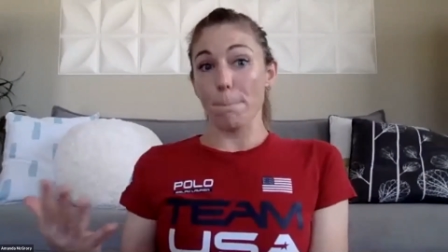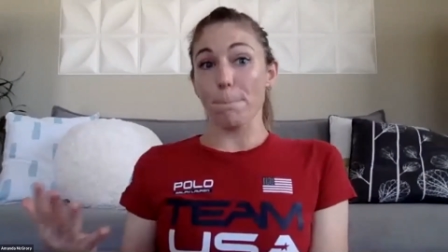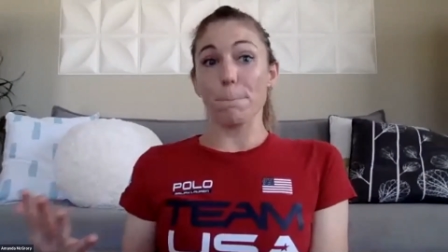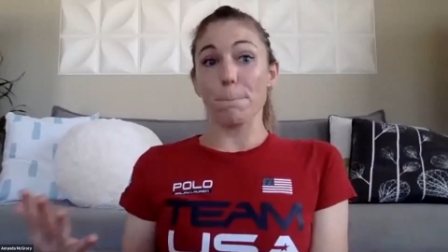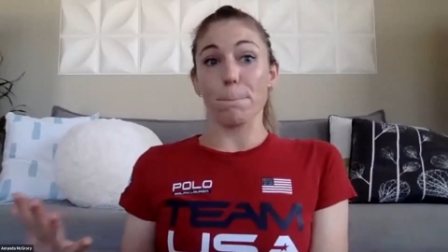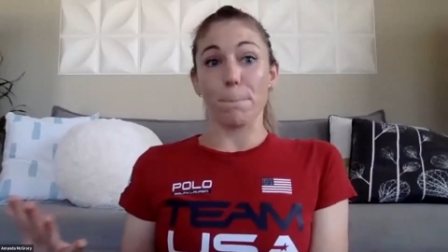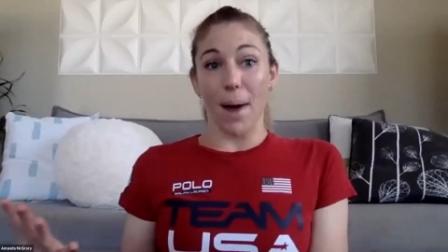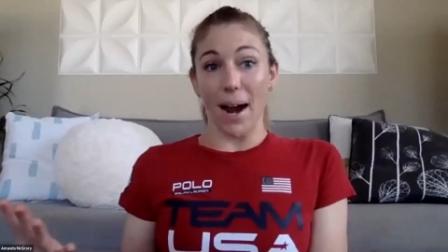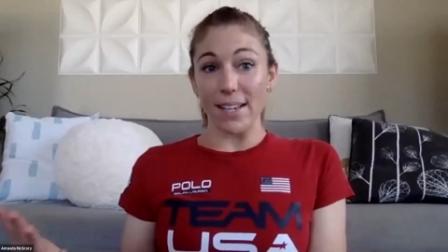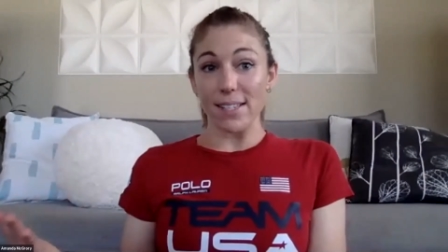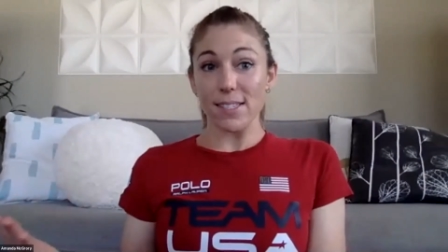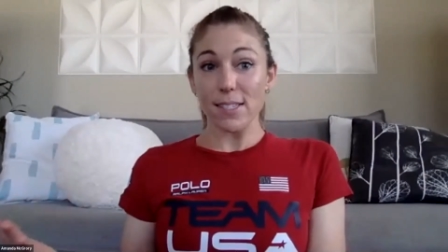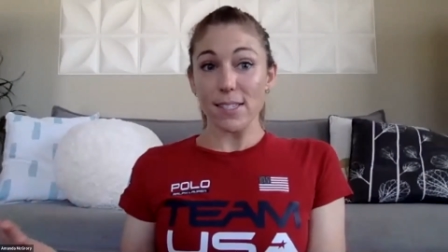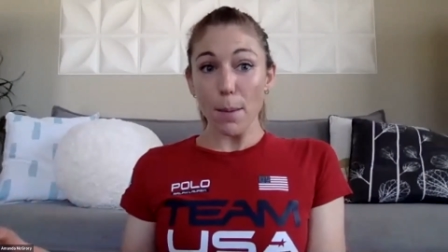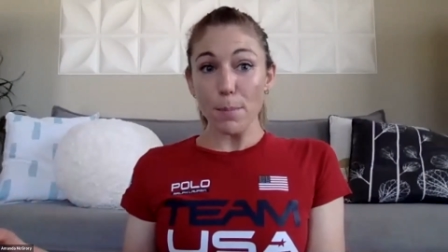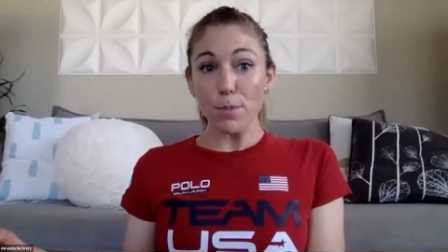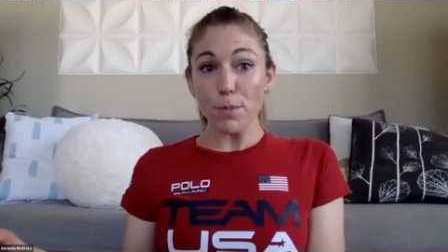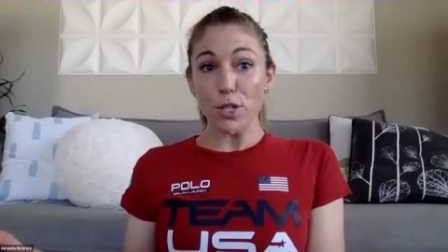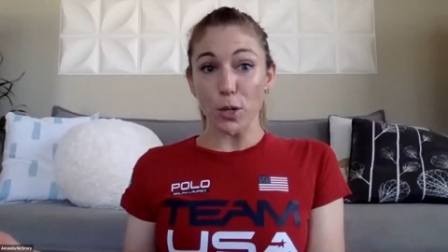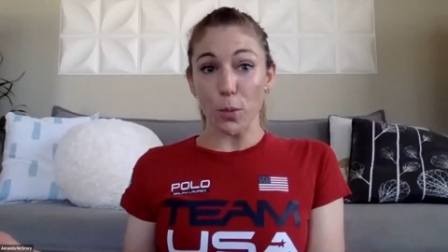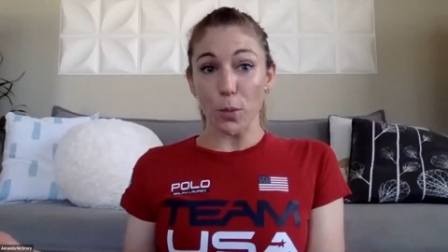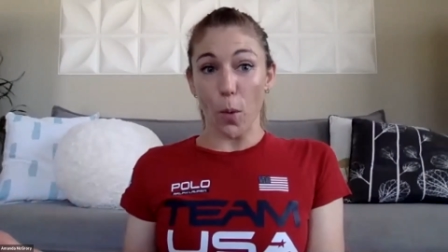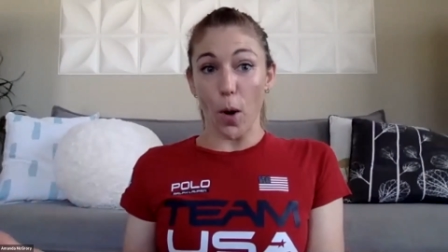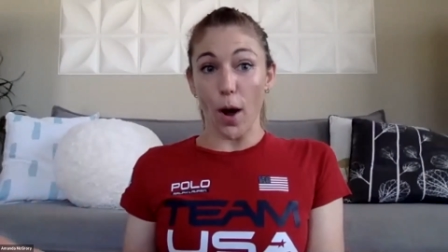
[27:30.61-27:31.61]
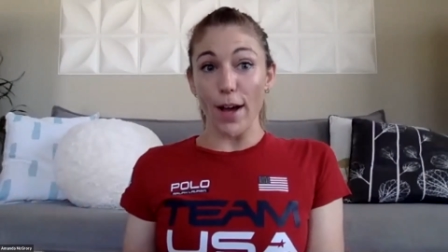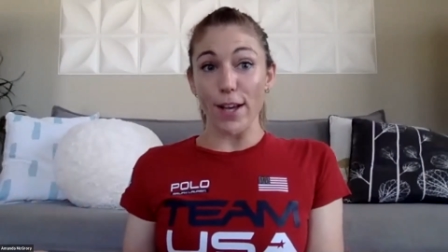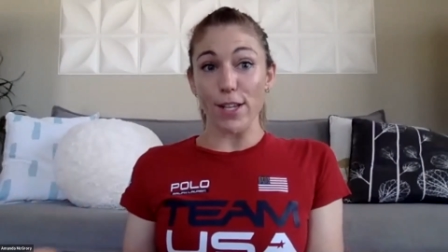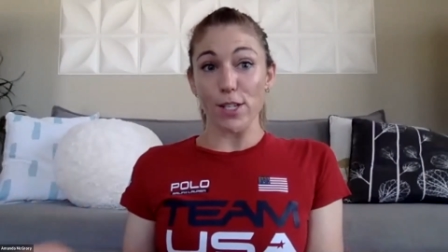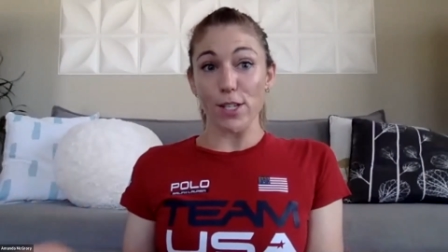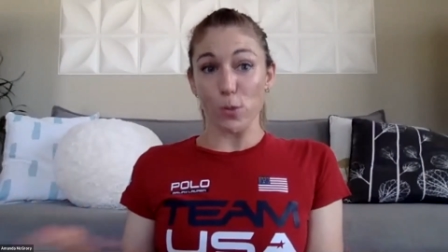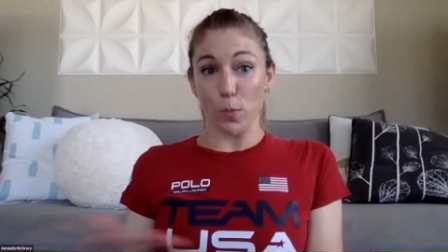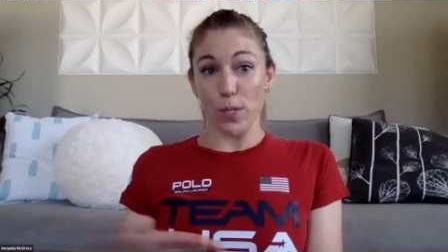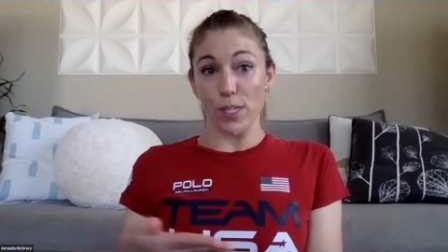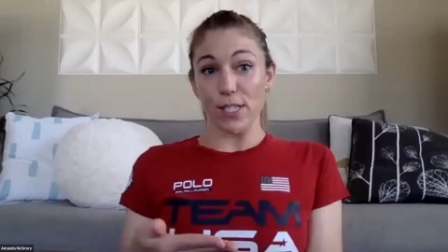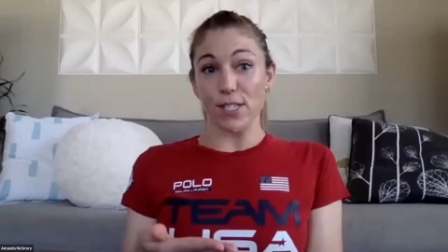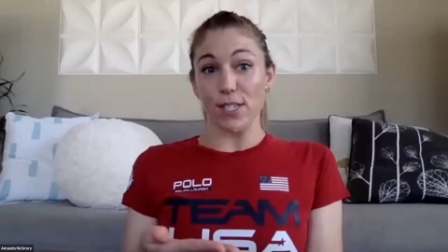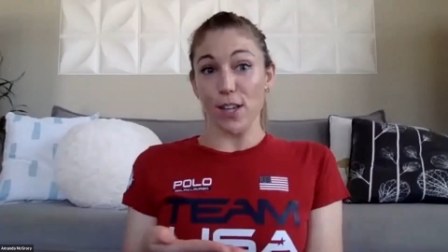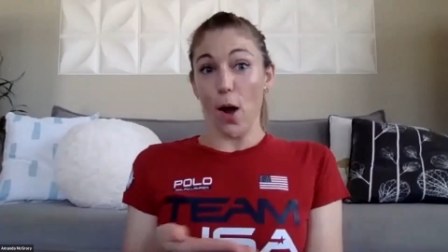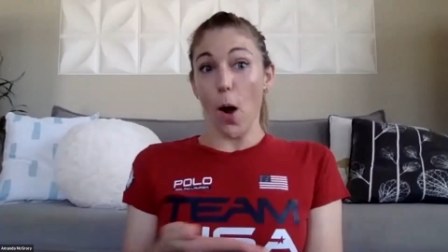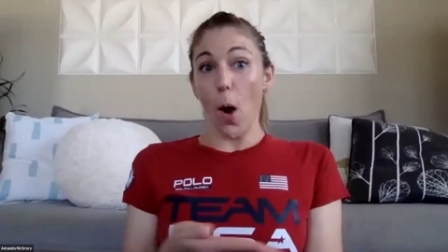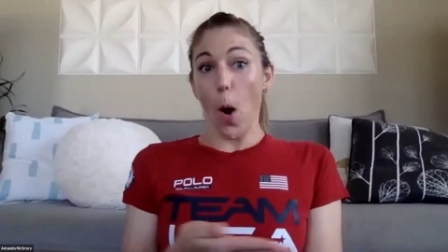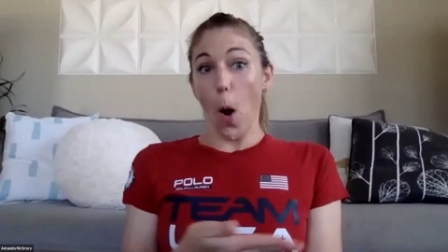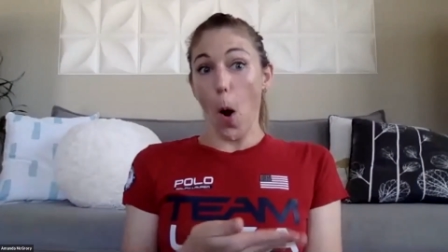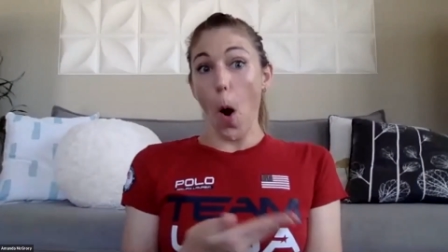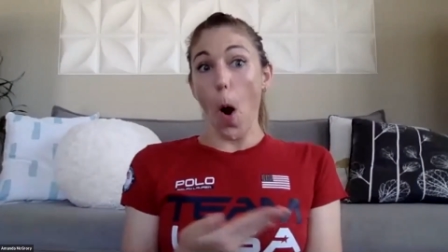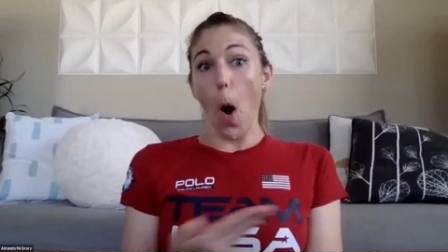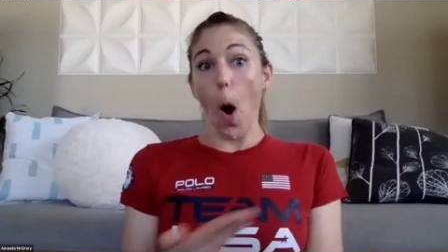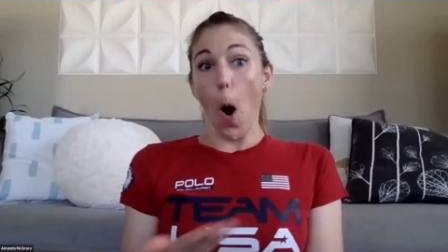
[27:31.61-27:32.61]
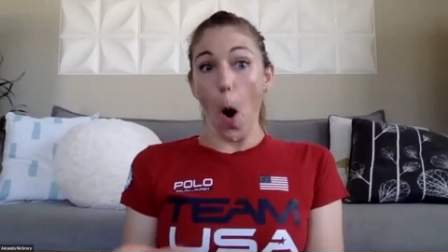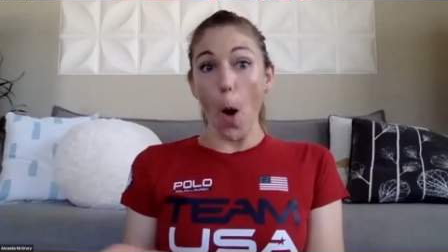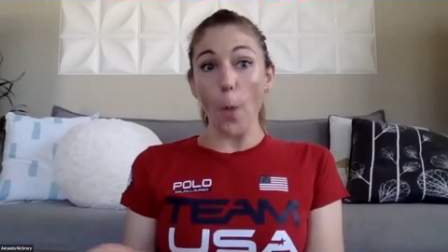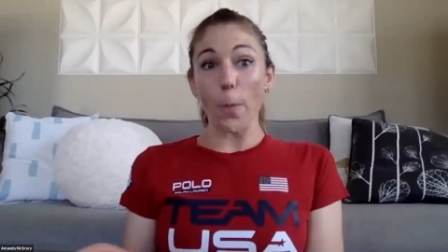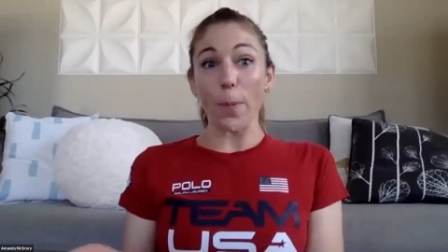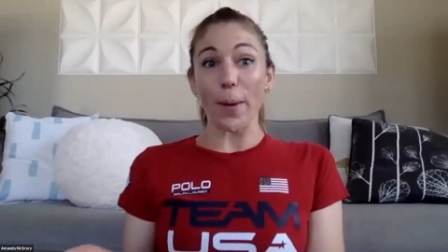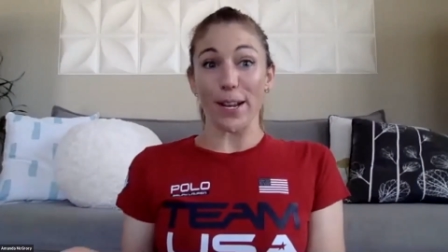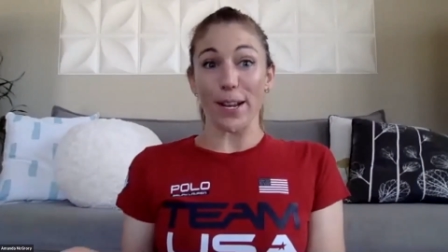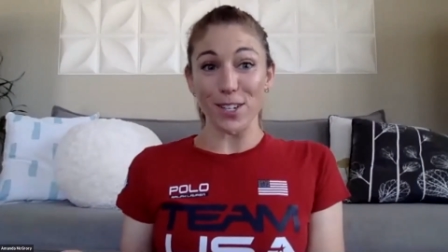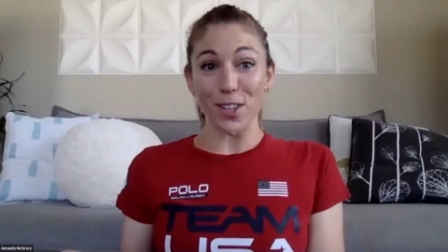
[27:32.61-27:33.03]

my assumption was hoping